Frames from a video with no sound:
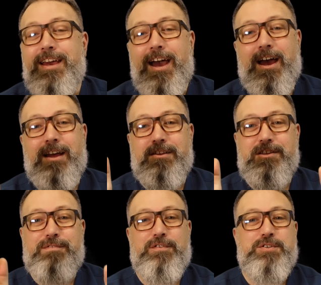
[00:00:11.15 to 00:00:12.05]
Uh, now,
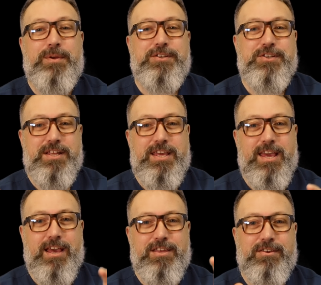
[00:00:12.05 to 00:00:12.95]
this first patient
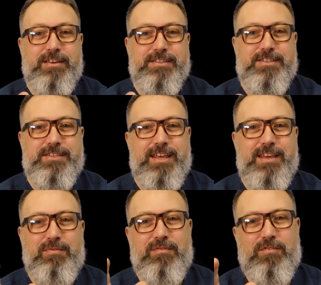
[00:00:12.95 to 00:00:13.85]
here, you can
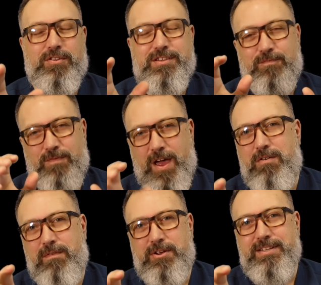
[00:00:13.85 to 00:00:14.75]
see we've got this
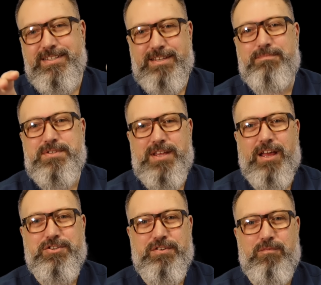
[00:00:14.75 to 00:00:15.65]
very, very deep
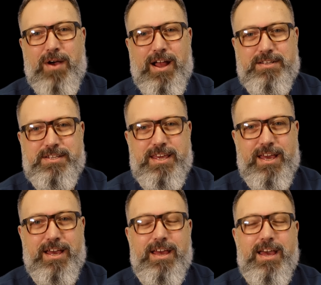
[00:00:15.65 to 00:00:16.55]
section of wax
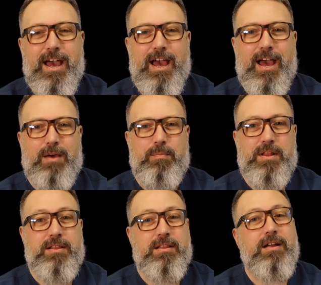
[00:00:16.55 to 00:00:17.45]
here, uh,
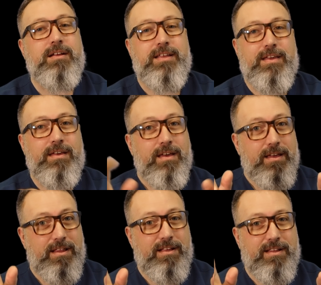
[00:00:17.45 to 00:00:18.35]
but luckily,
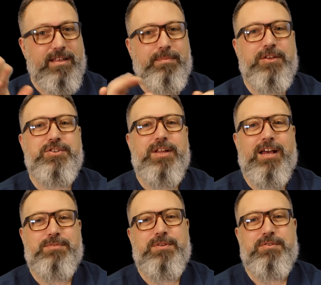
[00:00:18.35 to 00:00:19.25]
luckily, the patient
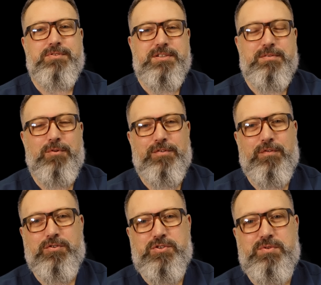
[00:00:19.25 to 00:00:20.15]
has been using some olive
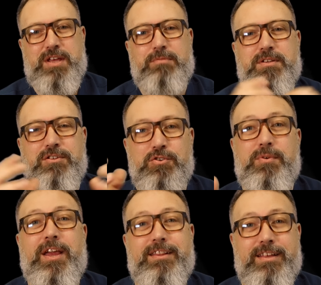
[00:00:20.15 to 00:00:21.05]
oil, so it's helped to
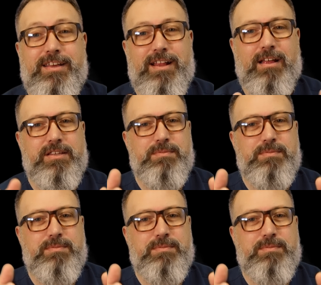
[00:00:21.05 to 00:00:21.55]
lubricate the canal.